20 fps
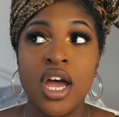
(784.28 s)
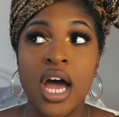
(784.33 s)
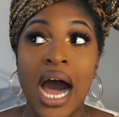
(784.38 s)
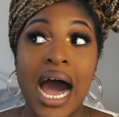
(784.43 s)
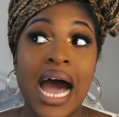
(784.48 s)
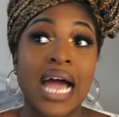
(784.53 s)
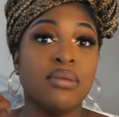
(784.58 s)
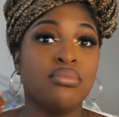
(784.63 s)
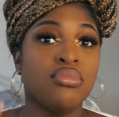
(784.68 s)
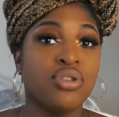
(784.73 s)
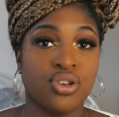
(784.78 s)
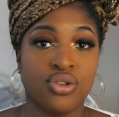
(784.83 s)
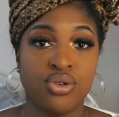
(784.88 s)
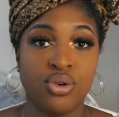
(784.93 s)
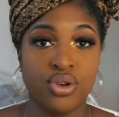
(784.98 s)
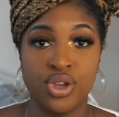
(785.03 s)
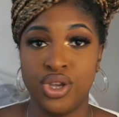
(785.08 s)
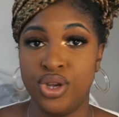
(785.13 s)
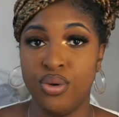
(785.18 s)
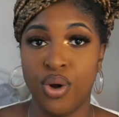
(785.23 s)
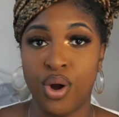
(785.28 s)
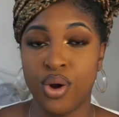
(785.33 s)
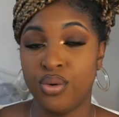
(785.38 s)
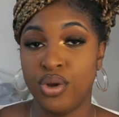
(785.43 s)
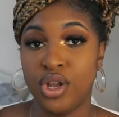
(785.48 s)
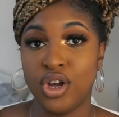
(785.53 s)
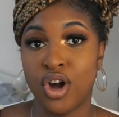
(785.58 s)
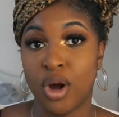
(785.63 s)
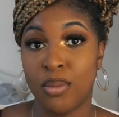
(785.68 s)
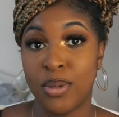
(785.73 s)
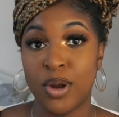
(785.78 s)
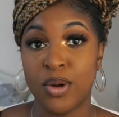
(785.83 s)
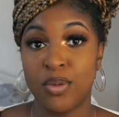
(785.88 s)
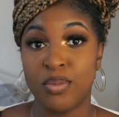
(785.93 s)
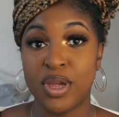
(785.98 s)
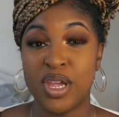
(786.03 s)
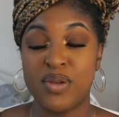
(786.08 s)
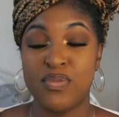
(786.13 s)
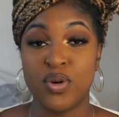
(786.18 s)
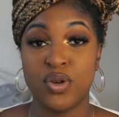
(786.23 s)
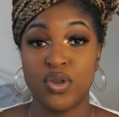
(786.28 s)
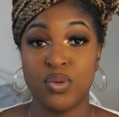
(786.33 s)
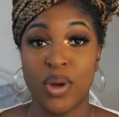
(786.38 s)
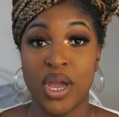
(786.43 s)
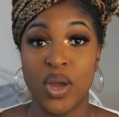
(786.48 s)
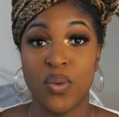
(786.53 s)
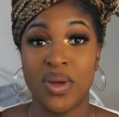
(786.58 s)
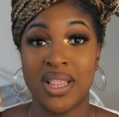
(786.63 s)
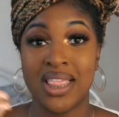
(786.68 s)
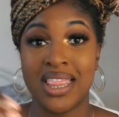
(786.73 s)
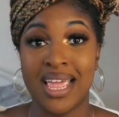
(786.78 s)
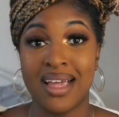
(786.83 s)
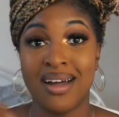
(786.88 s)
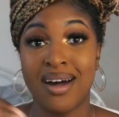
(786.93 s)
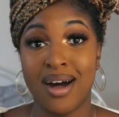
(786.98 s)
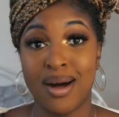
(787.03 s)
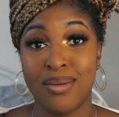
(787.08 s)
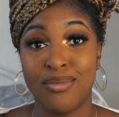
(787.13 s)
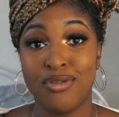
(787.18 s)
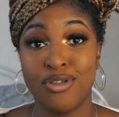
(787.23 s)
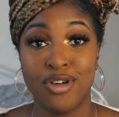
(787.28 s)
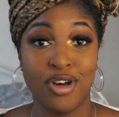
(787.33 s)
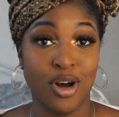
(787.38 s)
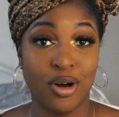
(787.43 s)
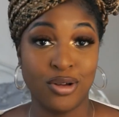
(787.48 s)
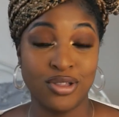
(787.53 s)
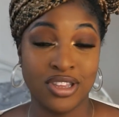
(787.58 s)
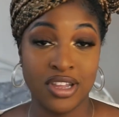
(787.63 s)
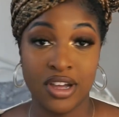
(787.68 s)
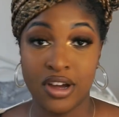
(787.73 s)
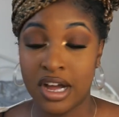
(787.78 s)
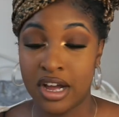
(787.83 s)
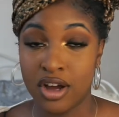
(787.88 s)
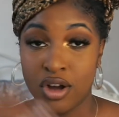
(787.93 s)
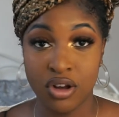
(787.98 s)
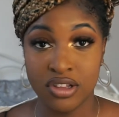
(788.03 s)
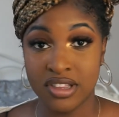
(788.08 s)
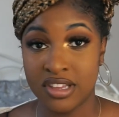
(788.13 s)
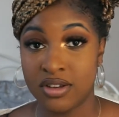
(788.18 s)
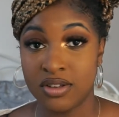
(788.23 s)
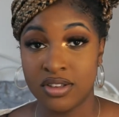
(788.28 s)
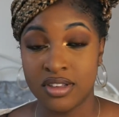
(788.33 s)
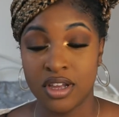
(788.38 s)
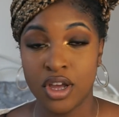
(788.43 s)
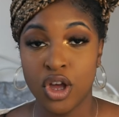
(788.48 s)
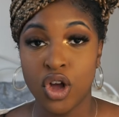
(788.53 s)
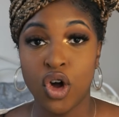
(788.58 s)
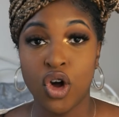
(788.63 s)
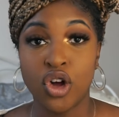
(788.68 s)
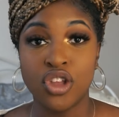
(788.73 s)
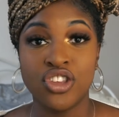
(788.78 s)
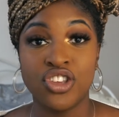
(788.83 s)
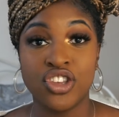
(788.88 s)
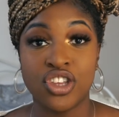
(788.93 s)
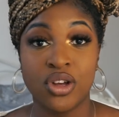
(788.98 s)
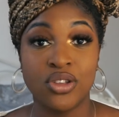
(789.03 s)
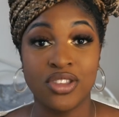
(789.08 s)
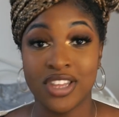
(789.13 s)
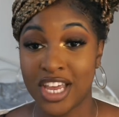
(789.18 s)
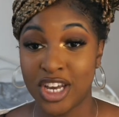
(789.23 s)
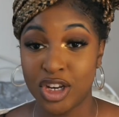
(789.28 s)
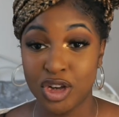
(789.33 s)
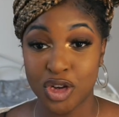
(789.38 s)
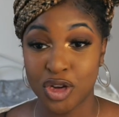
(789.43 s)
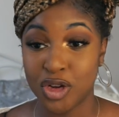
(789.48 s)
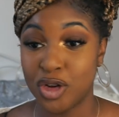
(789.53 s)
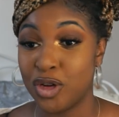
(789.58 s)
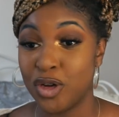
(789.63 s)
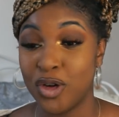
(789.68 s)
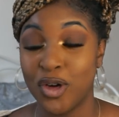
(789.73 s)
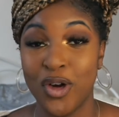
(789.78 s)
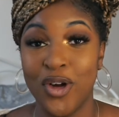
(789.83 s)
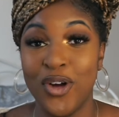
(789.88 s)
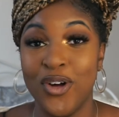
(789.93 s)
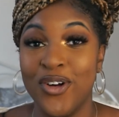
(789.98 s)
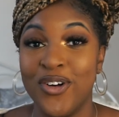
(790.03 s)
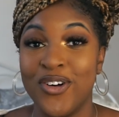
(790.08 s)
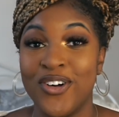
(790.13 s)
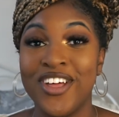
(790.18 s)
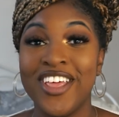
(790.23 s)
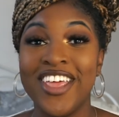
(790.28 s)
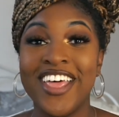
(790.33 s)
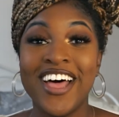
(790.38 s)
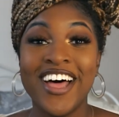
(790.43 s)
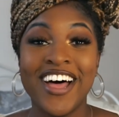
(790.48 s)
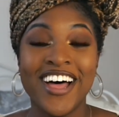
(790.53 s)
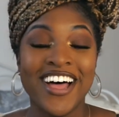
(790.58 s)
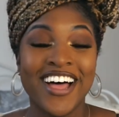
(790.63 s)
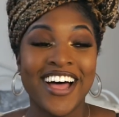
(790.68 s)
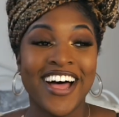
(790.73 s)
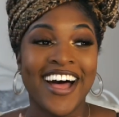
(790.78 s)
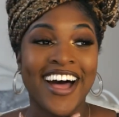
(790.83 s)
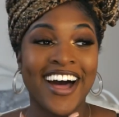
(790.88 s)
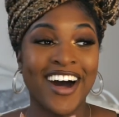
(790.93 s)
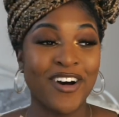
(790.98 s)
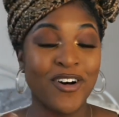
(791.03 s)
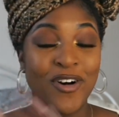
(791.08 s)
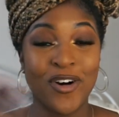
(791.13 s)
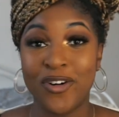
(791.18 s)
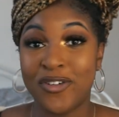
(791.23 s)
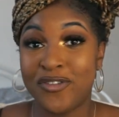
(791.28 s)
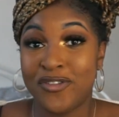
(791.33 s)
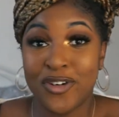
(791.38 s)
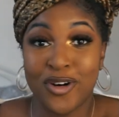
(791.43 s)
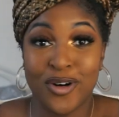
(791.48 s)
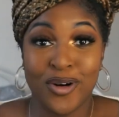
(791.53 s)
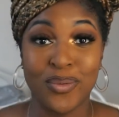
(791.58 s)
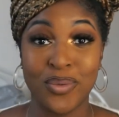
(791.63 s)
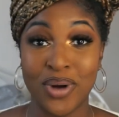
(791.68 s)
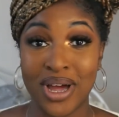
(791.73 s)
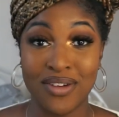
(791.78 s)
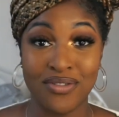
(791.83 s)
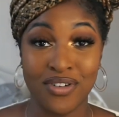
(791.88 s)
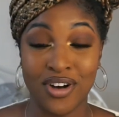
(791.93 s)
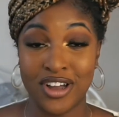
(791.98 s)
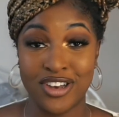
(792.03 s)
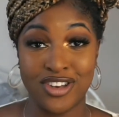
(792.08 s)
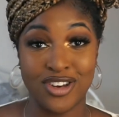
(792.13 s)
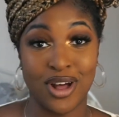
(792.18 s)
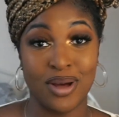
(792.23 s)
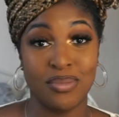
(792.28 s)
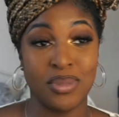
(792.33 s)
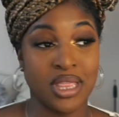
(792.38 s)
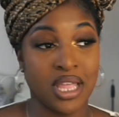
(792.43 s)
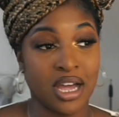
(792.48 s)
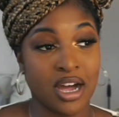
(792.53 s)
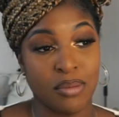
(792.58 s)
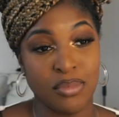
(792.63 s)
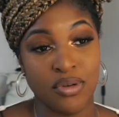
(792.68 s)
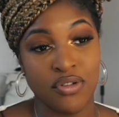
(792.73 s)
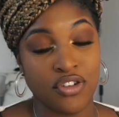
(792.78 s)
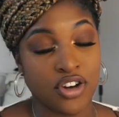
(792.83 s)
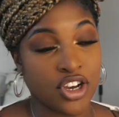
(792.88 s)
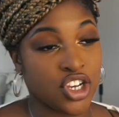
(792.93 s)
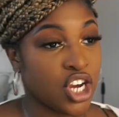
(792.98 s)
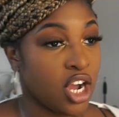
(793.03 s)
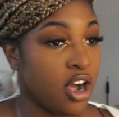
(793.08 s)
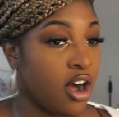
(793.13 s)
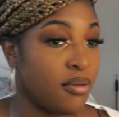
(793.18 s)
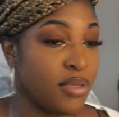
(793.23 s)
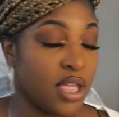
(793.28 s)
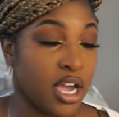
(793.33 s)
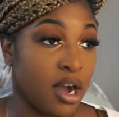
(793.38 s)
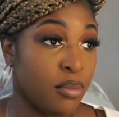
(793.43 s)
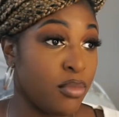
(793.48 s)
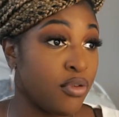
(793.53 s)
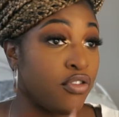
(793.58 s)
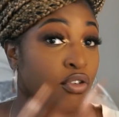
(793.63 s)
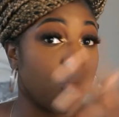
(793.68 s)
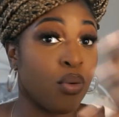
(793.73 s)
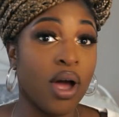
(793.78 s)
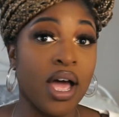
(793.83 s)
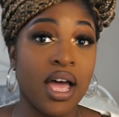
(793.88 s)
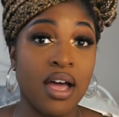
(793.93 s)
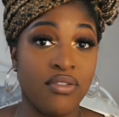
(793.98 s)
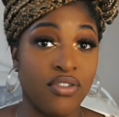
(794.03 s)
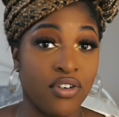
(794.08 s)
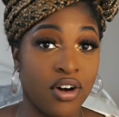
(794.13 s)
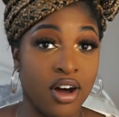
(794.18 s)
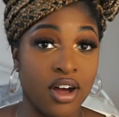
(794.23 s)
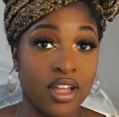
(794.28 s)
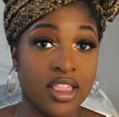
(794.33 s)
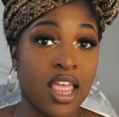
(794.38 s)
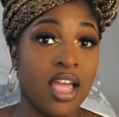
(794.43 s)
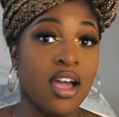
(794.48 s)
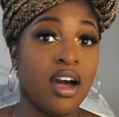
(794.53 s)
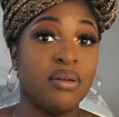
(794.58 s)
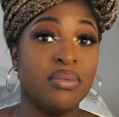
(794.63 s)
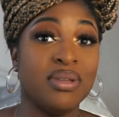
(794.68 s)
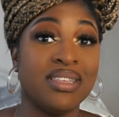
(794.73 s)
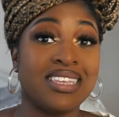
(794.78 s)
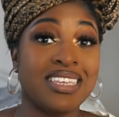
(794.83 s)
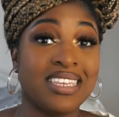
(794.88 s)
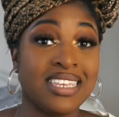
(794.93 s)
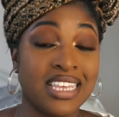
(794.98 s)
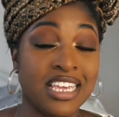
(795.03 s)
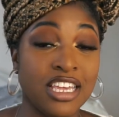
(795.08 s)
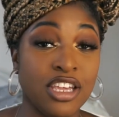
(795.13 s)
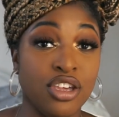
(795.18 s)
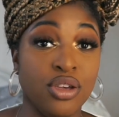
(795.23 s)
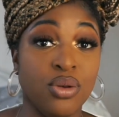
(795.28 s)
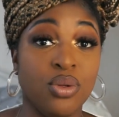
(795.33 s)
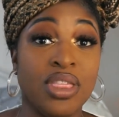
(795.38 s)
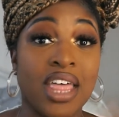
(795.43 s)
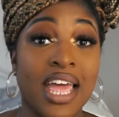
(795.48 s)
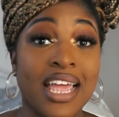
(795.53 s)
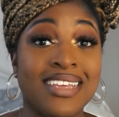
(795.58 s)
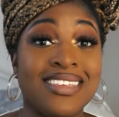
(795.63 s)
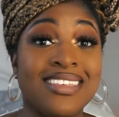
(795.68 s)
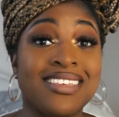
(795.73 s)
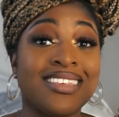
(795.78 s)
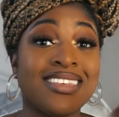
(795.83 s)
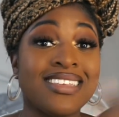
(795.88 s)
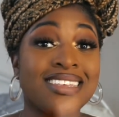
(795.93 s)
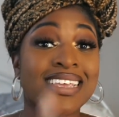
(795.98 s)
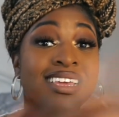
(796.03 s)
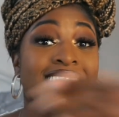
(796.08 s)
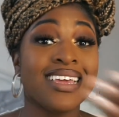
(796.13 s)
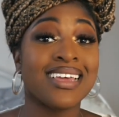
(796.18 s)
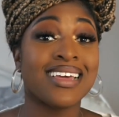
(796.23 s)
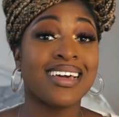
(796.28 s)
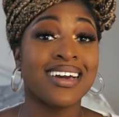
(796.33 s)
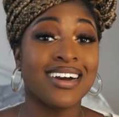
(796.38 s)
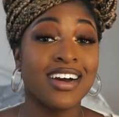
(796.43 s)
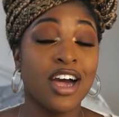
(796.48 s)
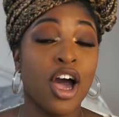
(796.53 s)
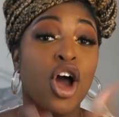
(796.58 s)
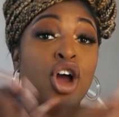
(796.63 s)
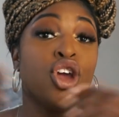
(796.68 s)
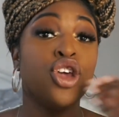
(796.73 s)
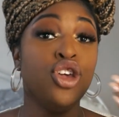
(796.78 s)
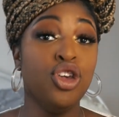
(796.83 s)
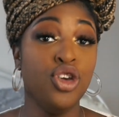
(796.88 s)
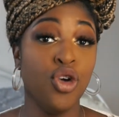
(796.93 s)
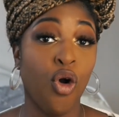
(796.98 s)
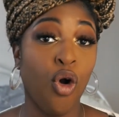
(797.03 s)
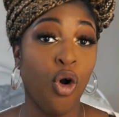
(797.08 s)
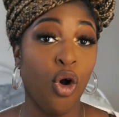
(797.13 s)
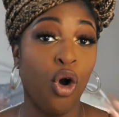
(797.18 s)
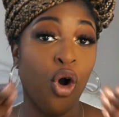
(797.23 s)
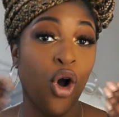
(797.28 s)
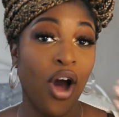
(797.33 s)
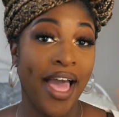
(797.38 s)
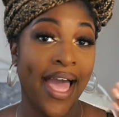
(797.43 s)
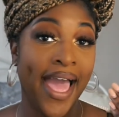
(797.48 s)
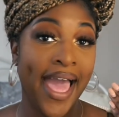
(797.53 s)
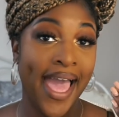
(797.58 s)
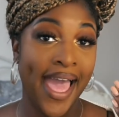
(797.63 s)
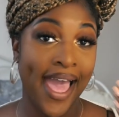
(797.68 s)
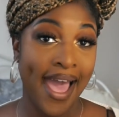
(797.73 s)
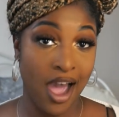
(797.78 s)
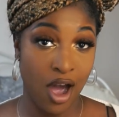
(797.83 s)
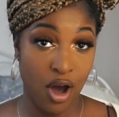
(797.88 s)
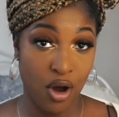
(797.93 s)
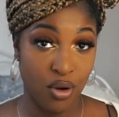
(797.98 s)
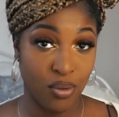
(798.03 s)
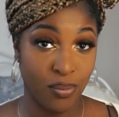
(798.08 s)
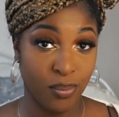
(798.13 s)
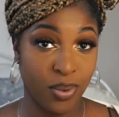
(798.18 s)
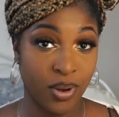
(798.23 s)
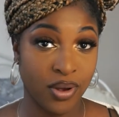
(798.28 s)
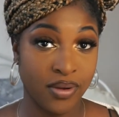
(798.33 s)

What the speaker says: I'm sure you only comment on people's weight when they come for a consultation or for whatever, do you know what I mean? They're coming for a checkup, they're coming for whatever. They come and see you. They seek your help.